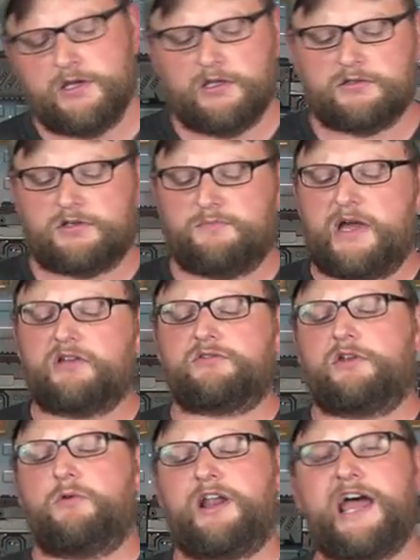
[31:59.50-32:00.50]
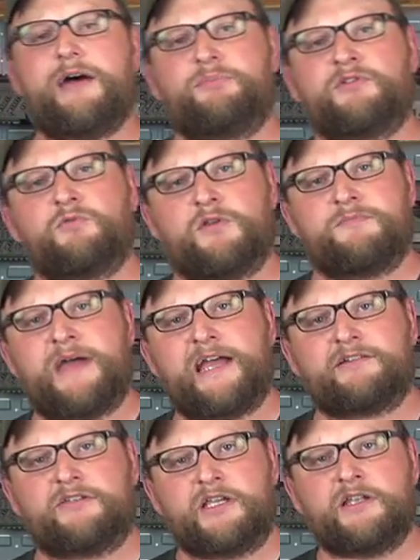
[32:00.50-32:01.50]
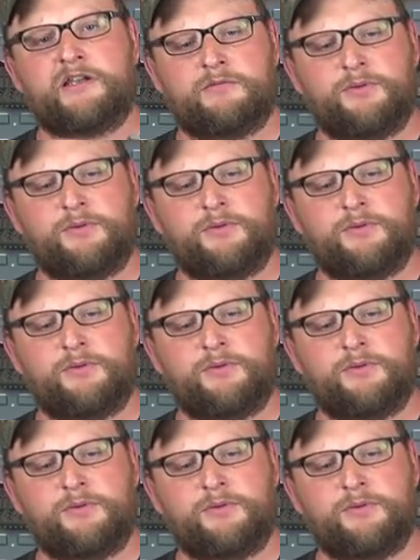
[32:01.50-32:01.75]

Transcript: So basically what happens with a magazine and a